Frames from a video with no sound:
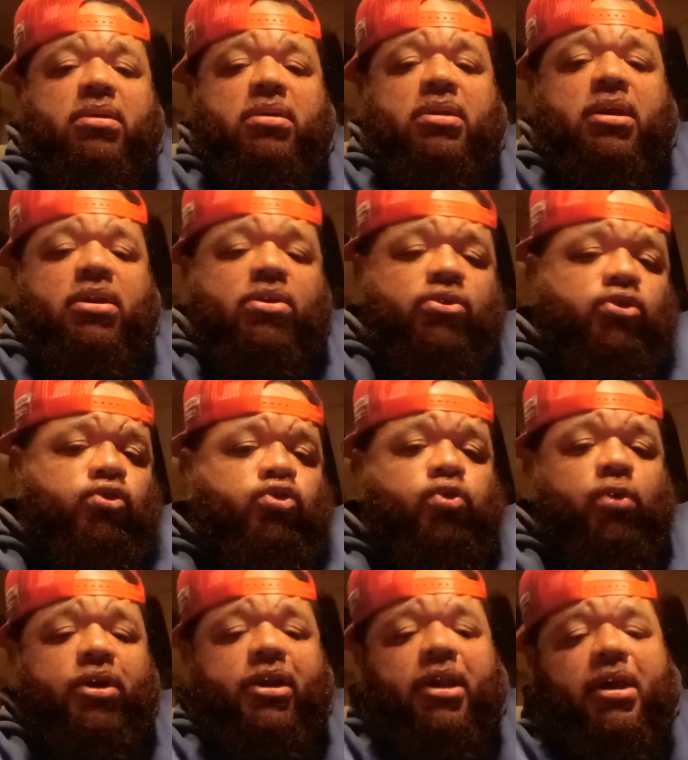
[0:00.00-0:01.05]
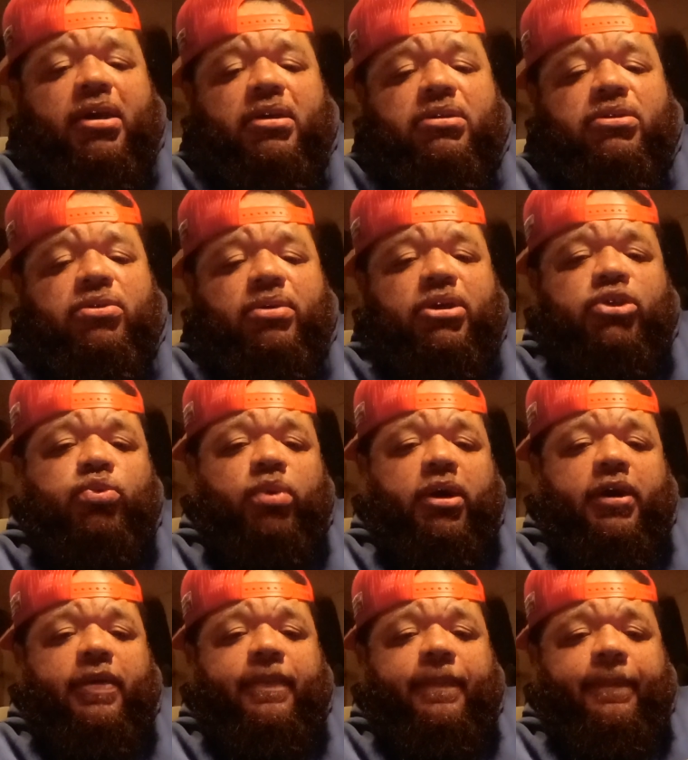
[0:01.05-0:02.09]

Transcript: They know you Tory Lanez, so guess what?